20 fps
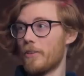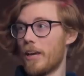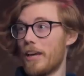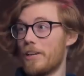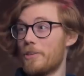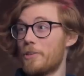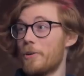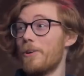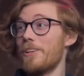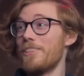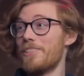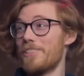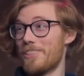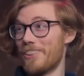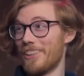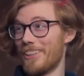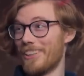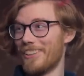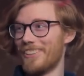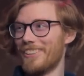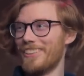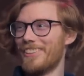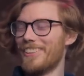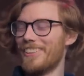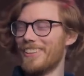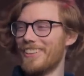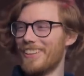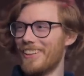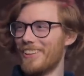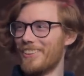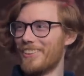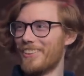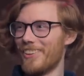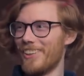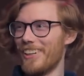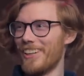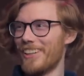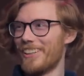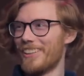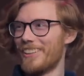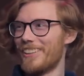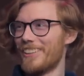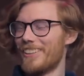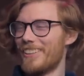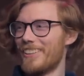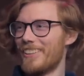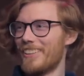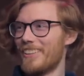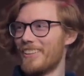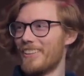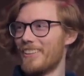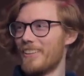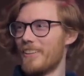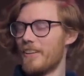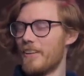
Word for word: And Twister. And Twister. Great. So this guy